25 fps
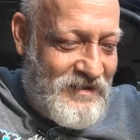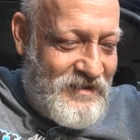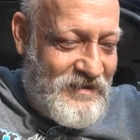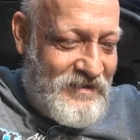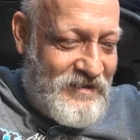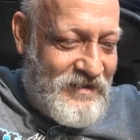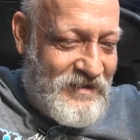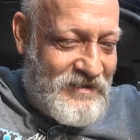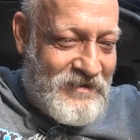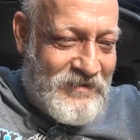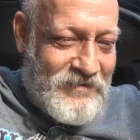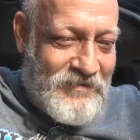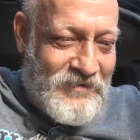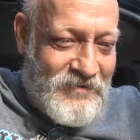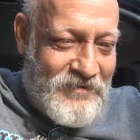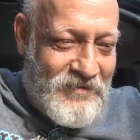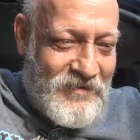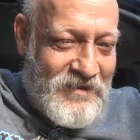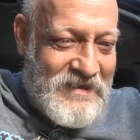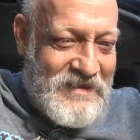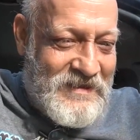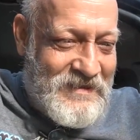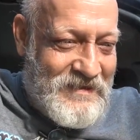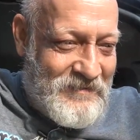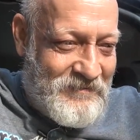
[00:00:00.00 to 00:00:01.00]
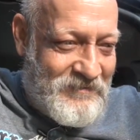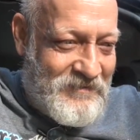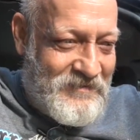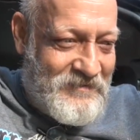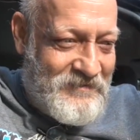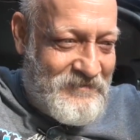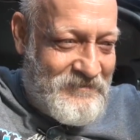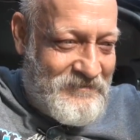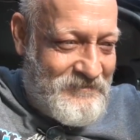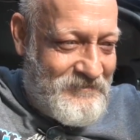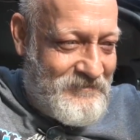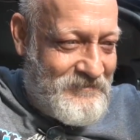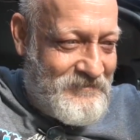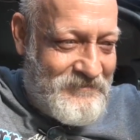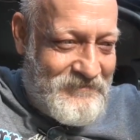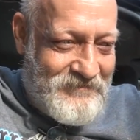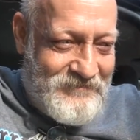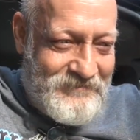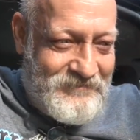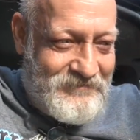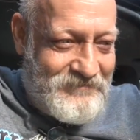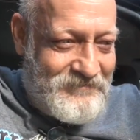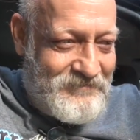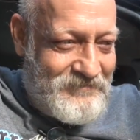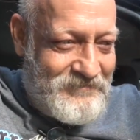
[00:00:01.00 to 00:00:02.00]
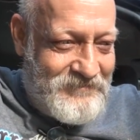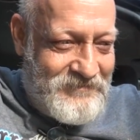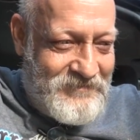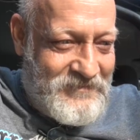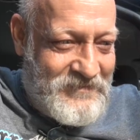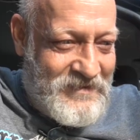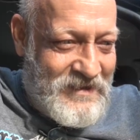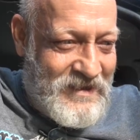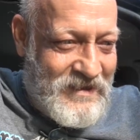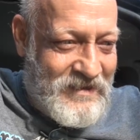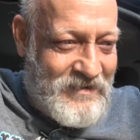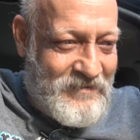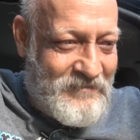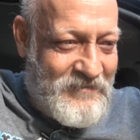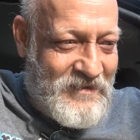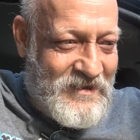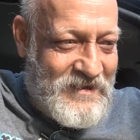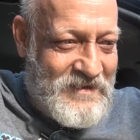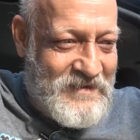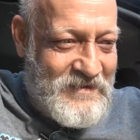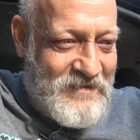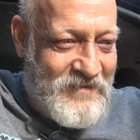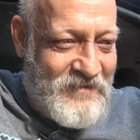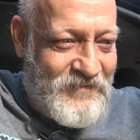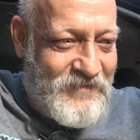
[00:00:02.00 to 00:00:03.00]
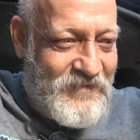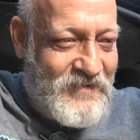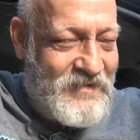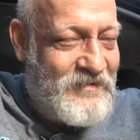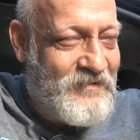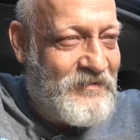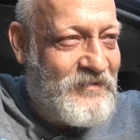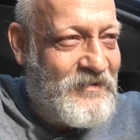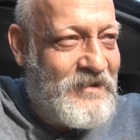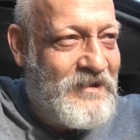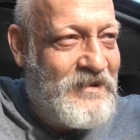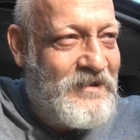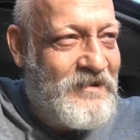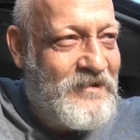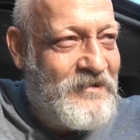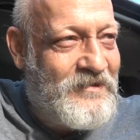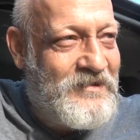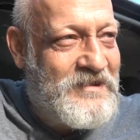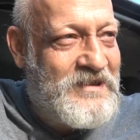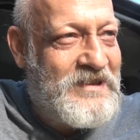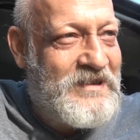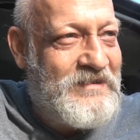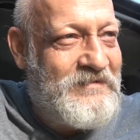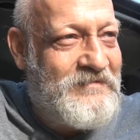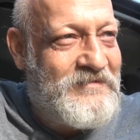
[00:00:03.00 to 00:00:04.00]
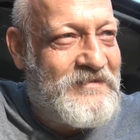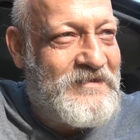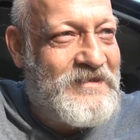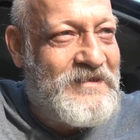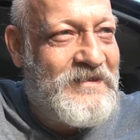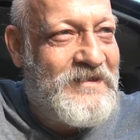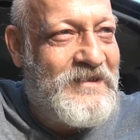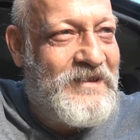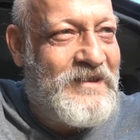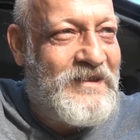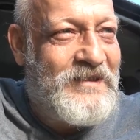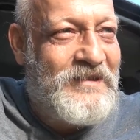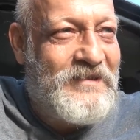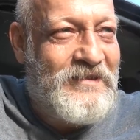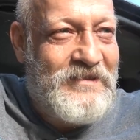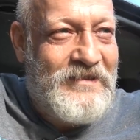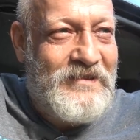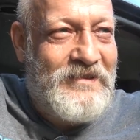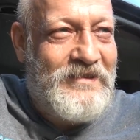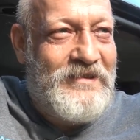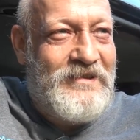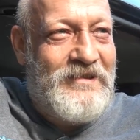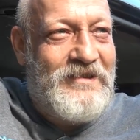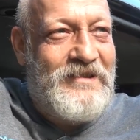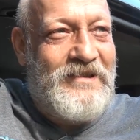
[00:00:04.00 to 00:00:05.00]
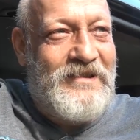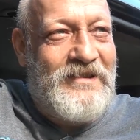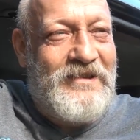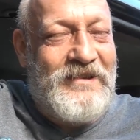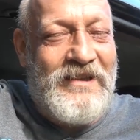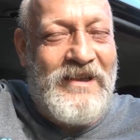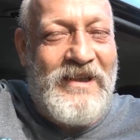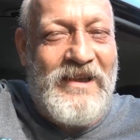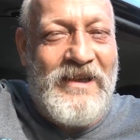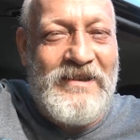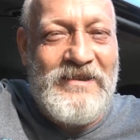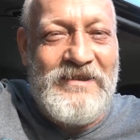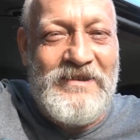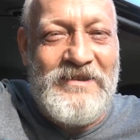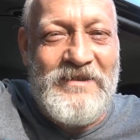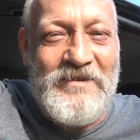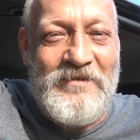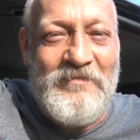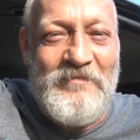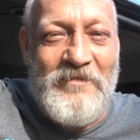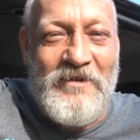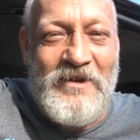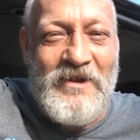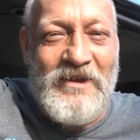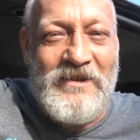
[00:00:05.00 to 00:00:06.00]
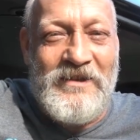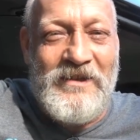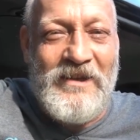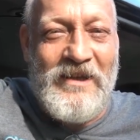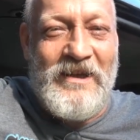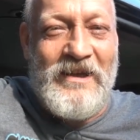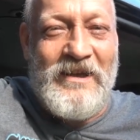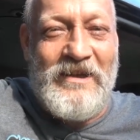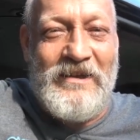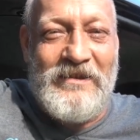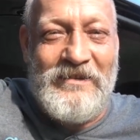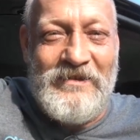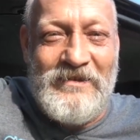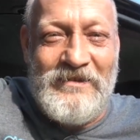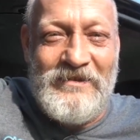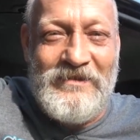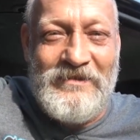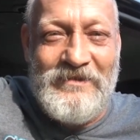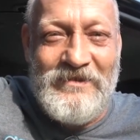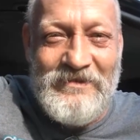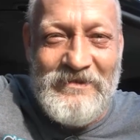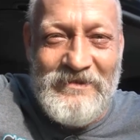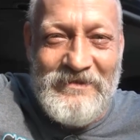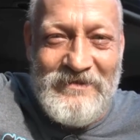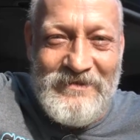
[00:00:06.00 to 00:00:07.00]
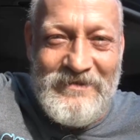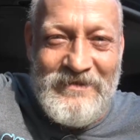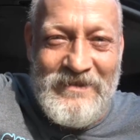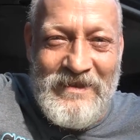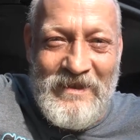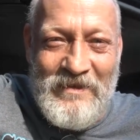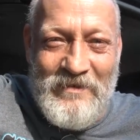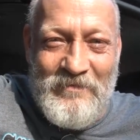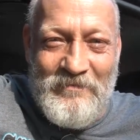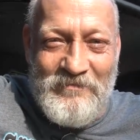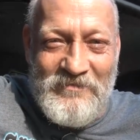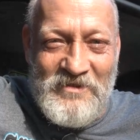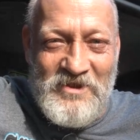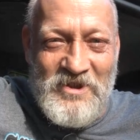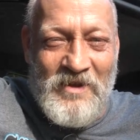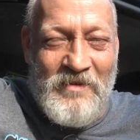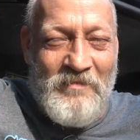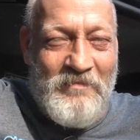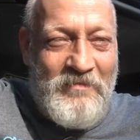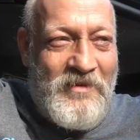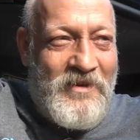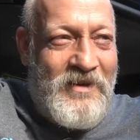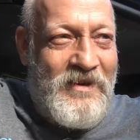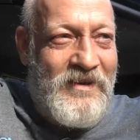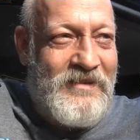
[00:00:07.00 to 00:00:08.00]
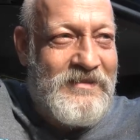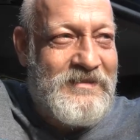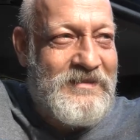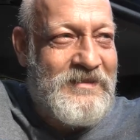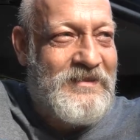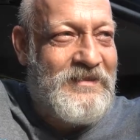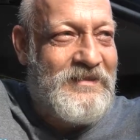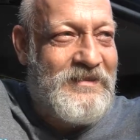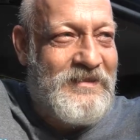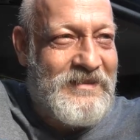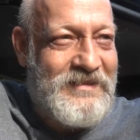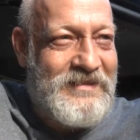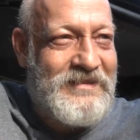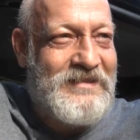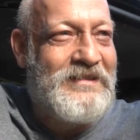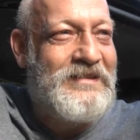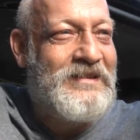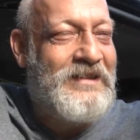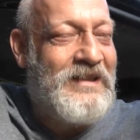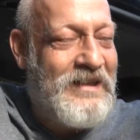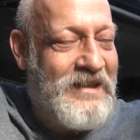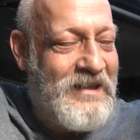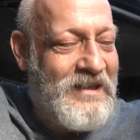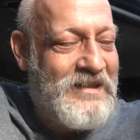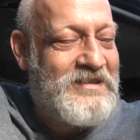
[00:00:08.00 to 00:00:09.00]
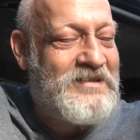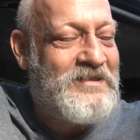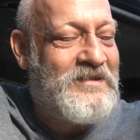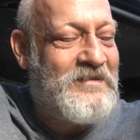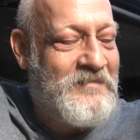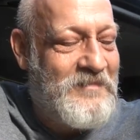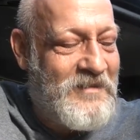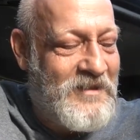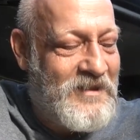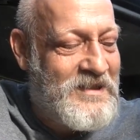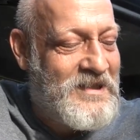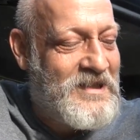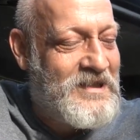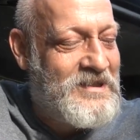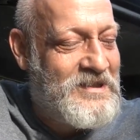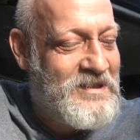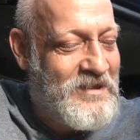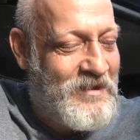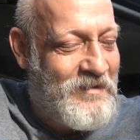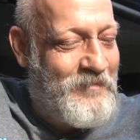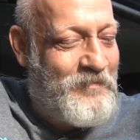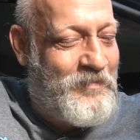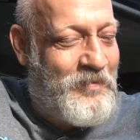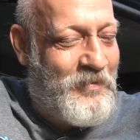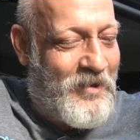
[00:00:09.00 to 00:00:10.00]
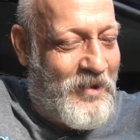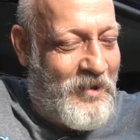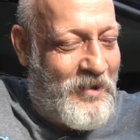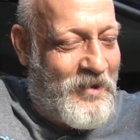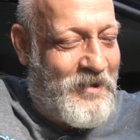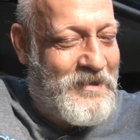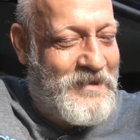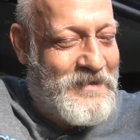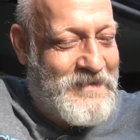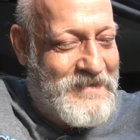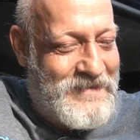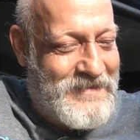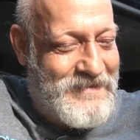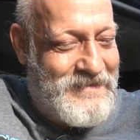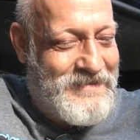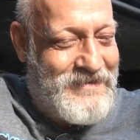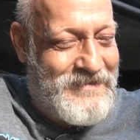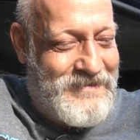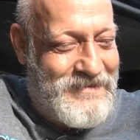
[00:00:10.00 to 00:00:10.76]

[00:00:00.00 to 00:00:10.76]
I told her, I said, kicking myself in the rear. She was like, yeah, you should have bought that that jump box, huh? I said, yeah, I should have bought that jump box.